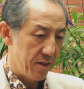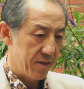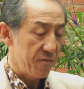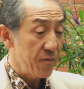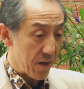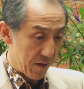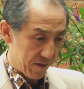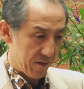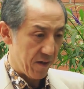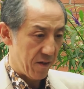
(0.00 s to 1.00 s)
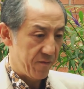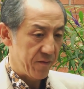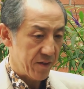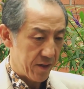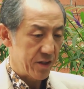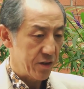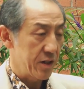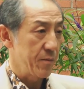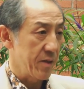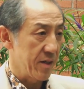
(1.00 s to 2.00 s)
the field of teaching
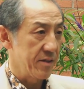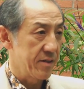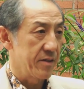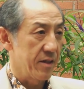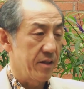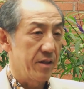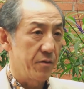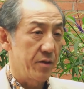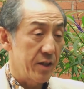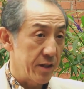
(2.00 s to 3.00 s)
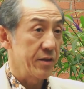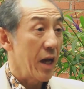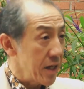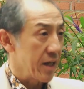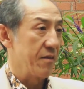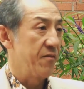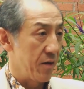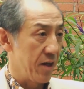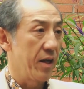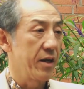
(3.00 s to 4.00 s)
Japanese or teaching any
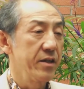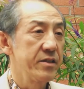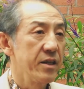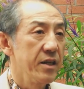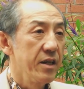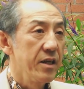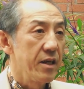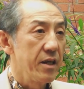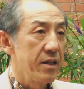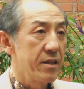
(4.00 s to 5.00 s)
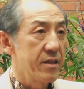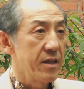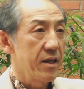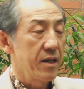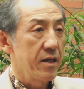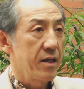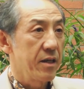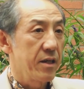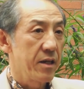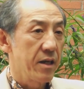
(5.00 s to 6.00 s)
foreign language is
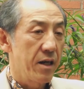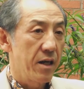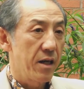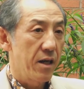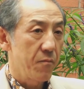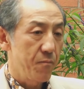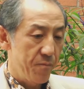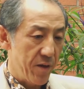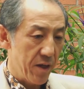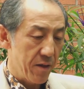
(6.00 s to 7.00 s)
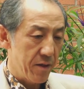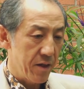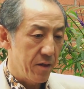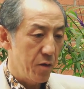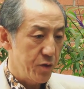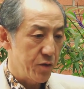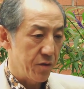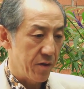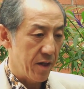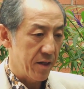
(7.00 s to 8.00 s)
the
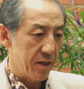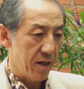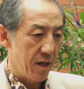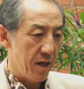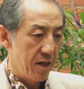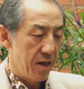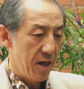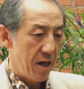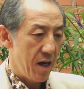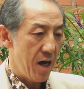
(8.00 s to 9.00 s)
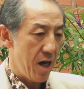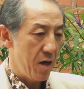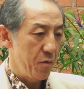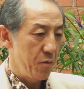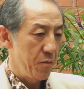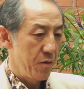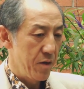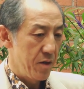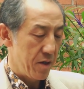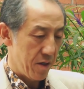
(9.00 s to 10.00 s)
notion that how
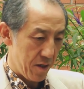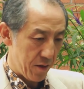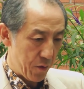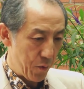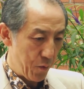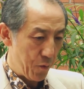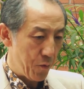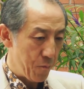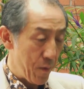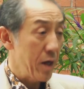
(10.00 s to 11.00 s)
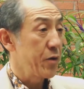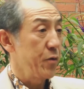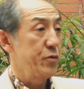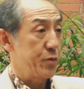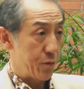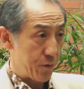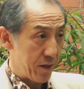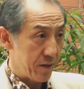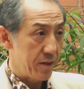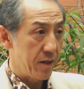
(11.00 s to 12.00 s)
to make your
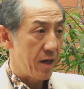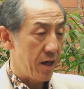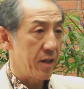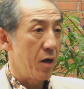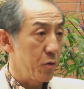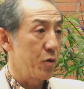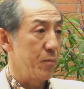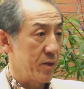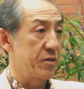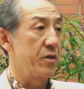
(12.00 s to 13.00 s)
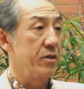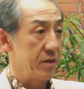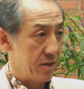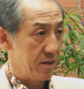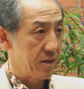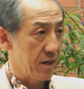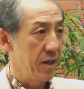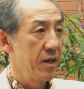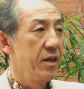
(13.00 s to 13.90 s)
student an autonomous learner. Okay?